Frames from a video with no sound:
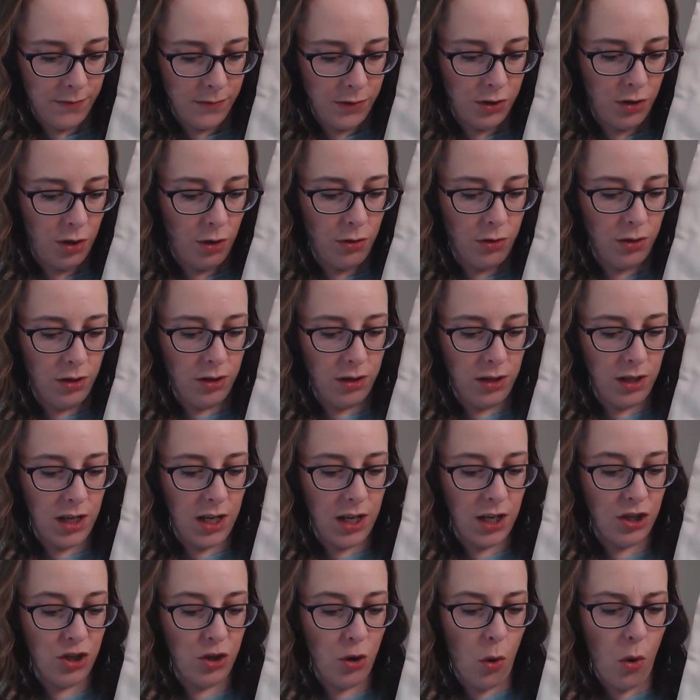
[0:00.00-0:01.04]
totally
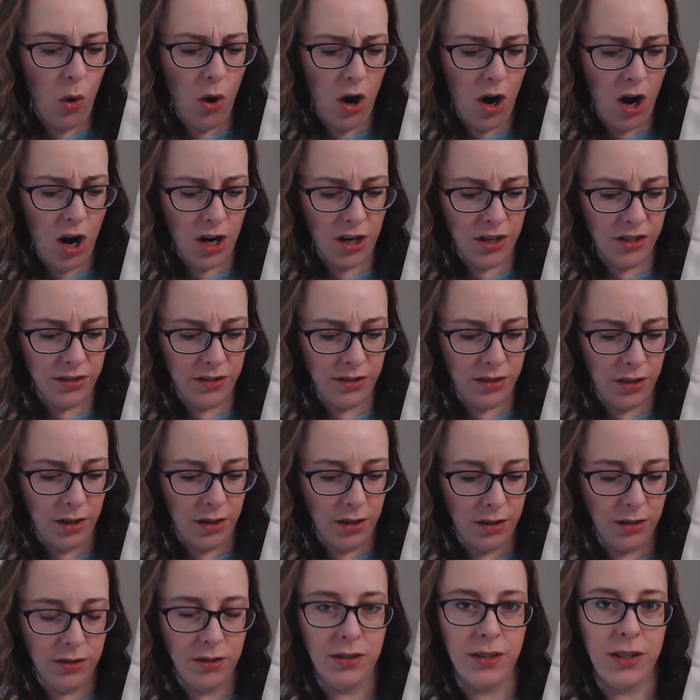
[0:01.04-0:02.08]
yours
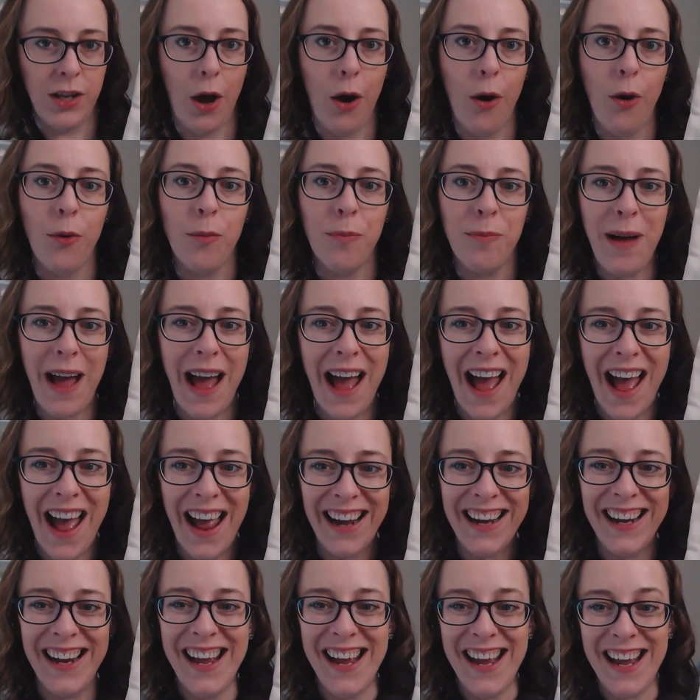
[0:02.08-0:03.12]
tote bag.